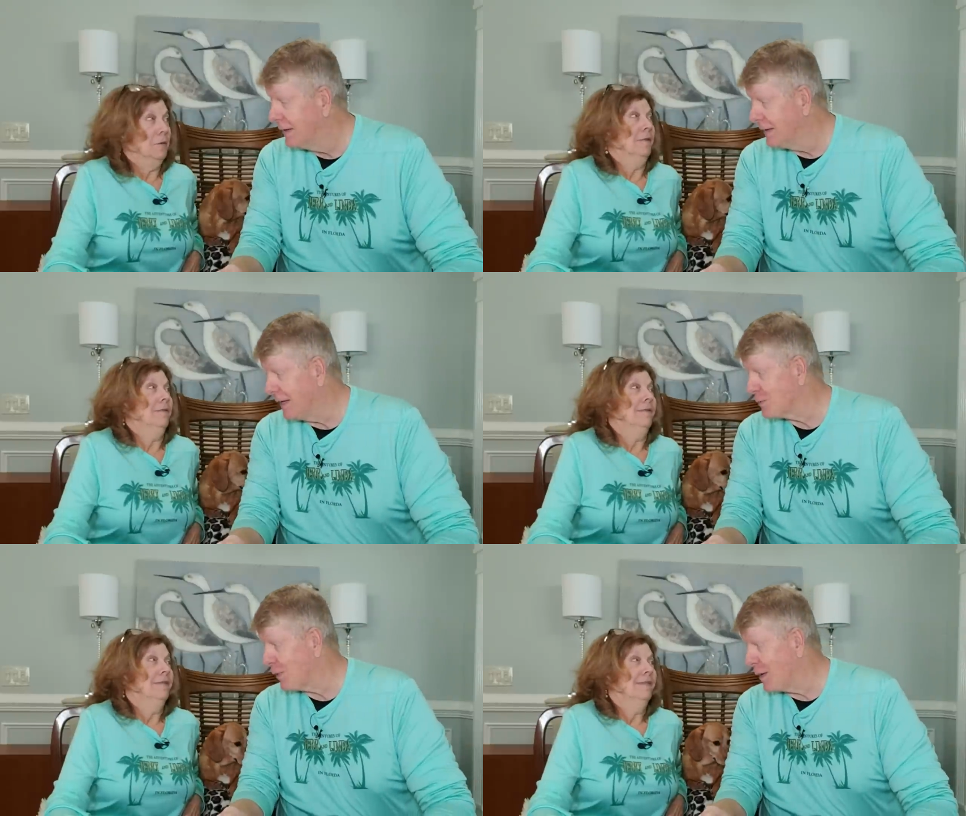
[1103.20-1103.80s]

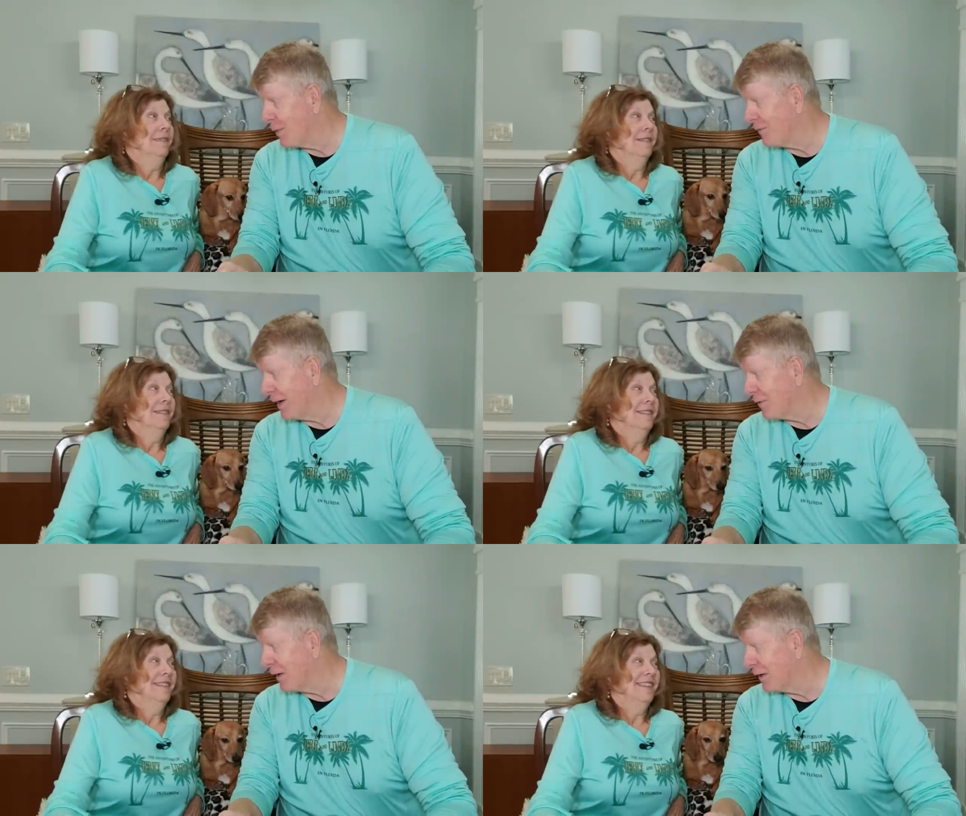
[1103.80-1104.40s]
Speaker 1: That's probably my
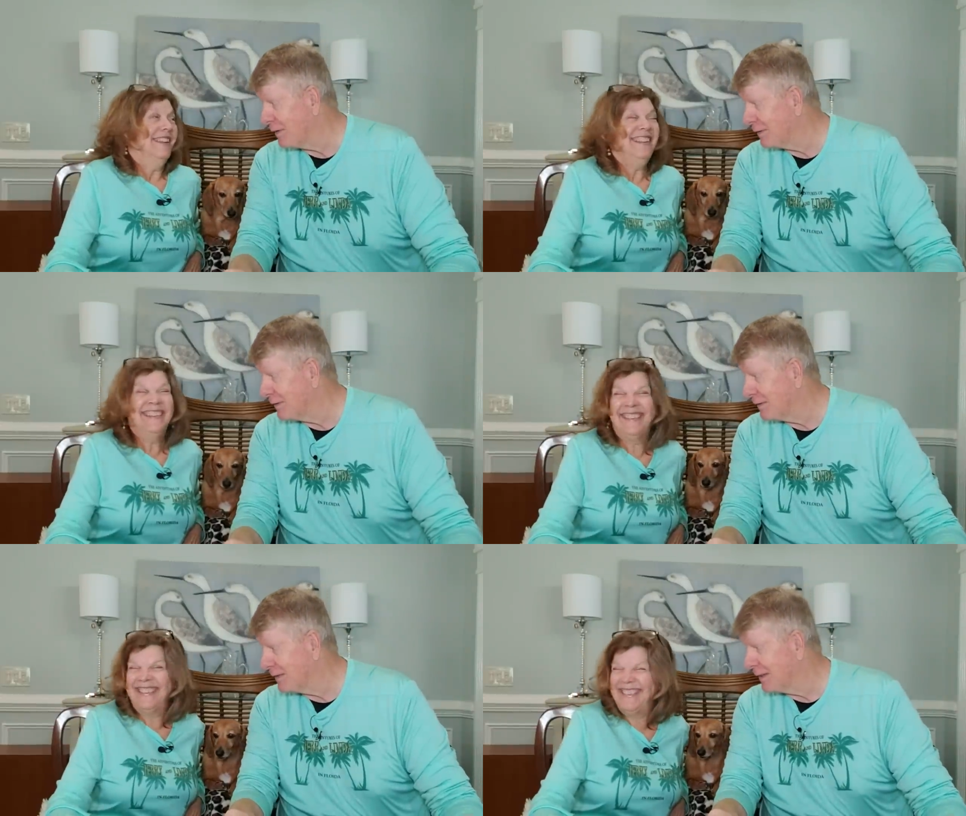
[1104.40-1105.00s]
favorite.
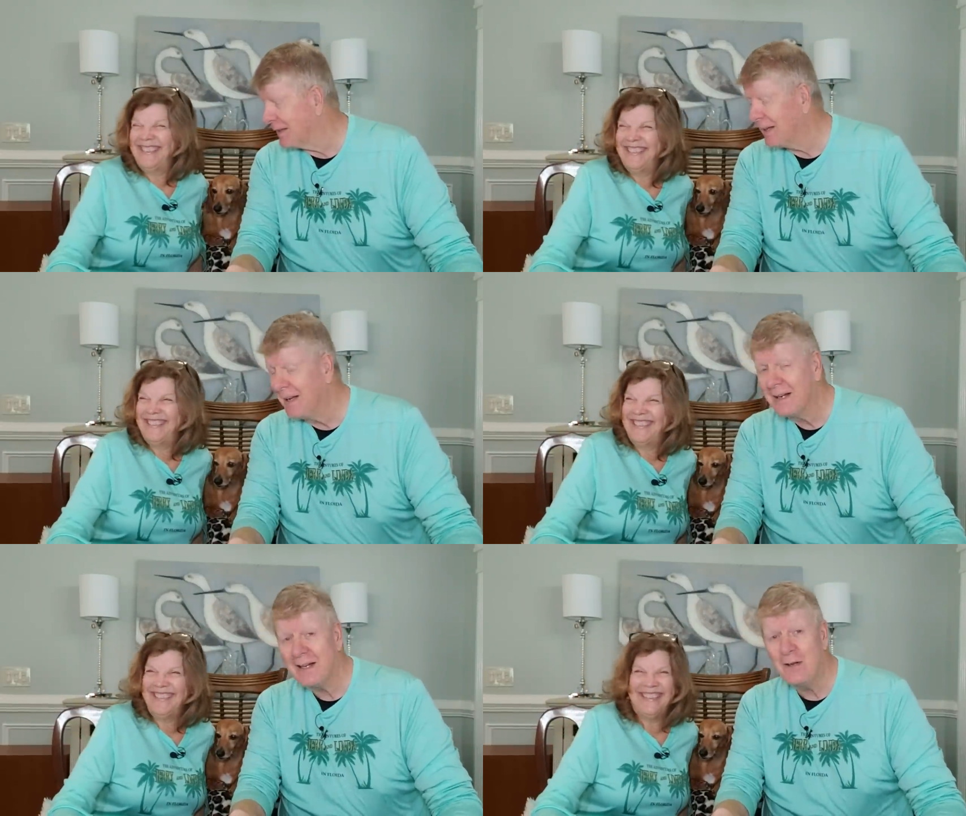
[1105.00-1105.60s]

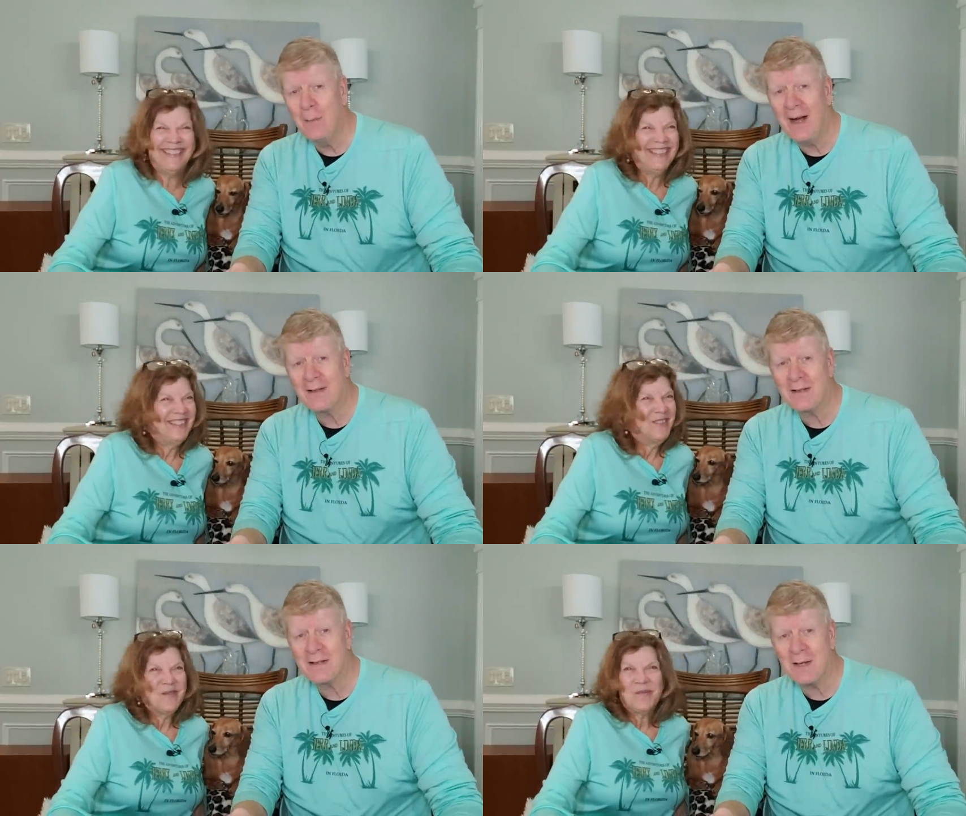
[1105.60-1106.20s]
Can you
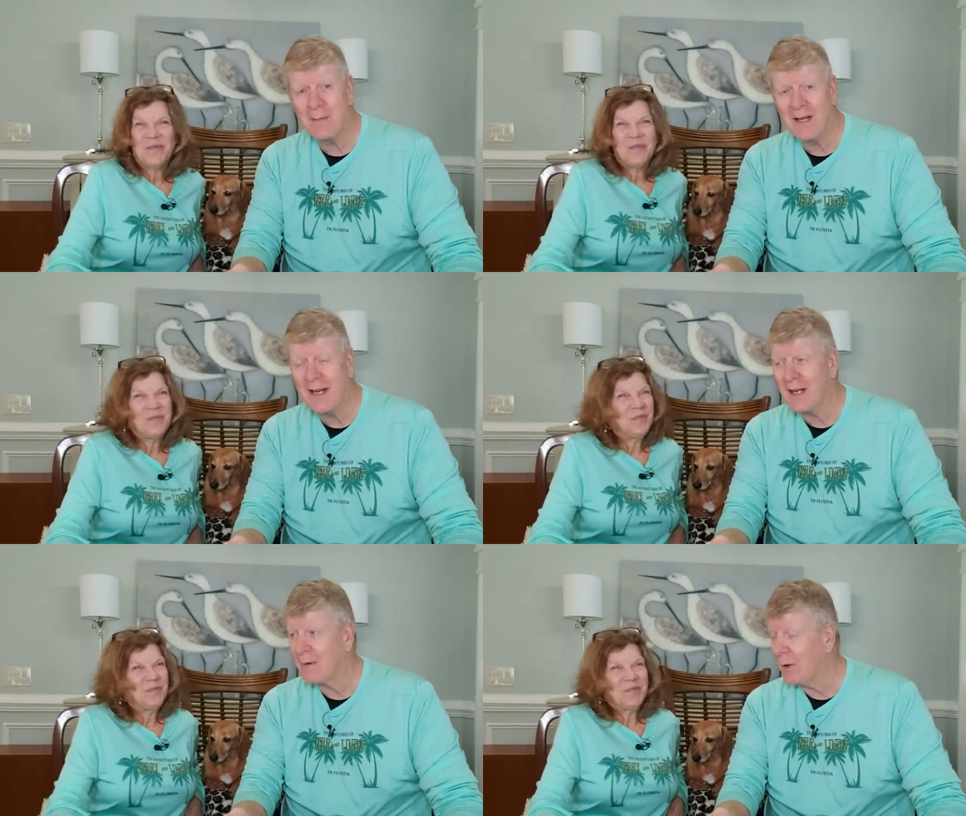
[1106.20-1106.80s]
imagine some
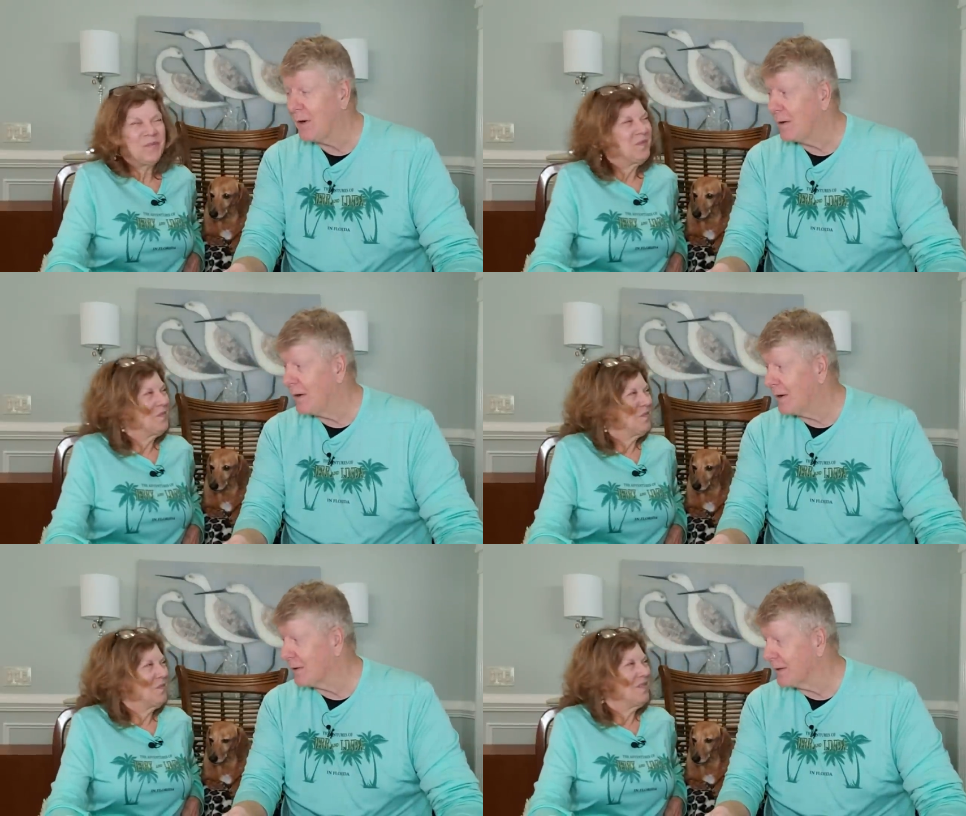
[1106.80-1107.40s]
idiot uh,
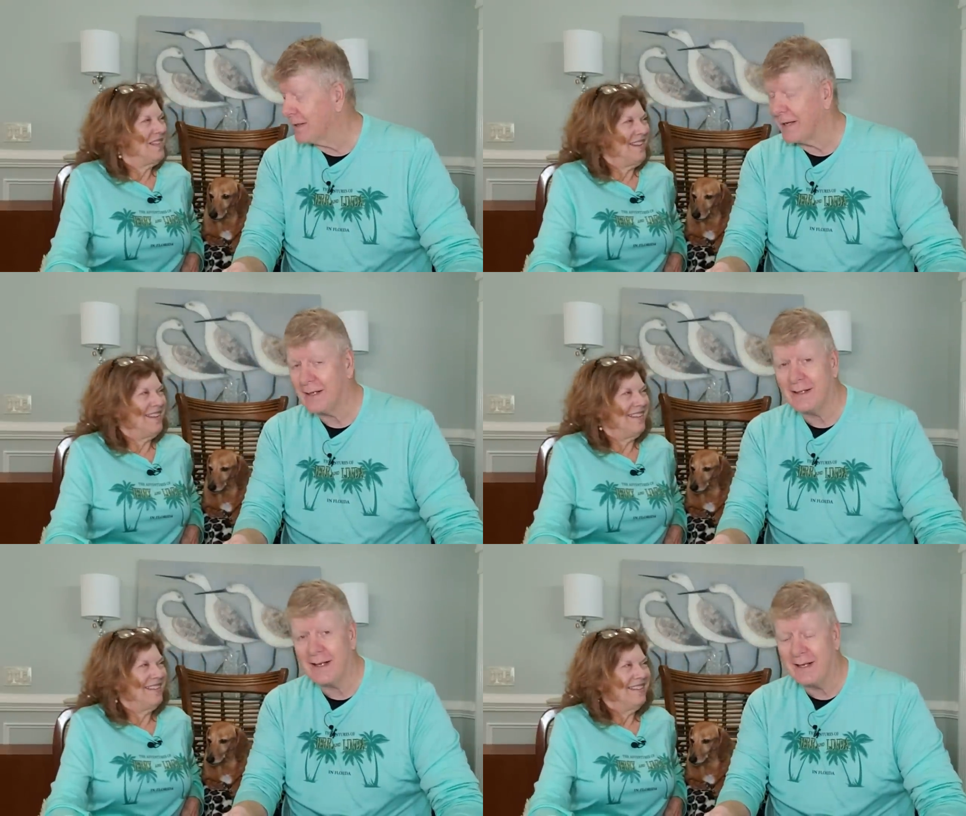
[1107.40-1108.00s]
uh, yeah.
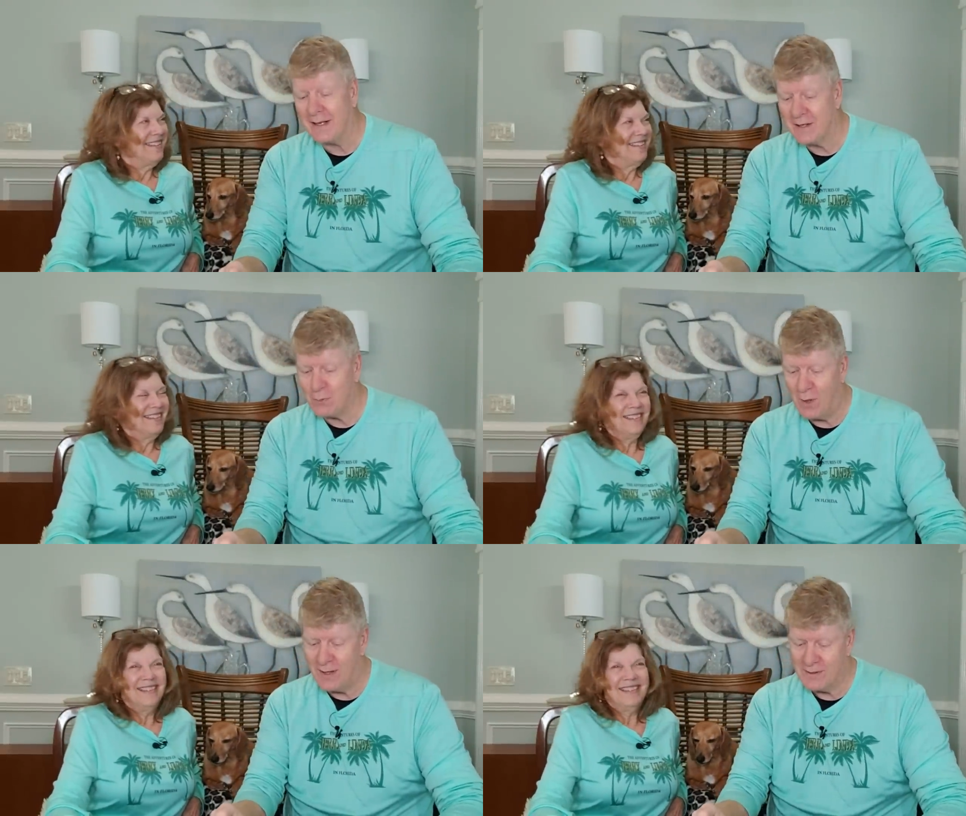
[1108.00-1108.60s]
kick, kicking
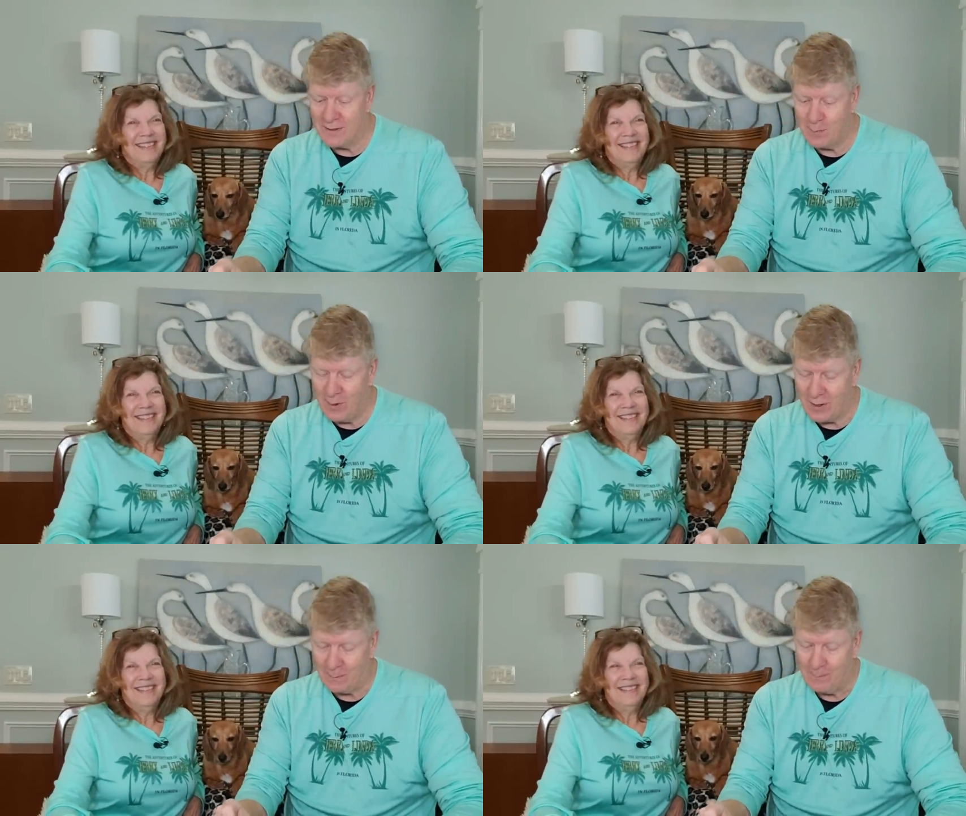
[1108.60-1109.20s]
swans in the park?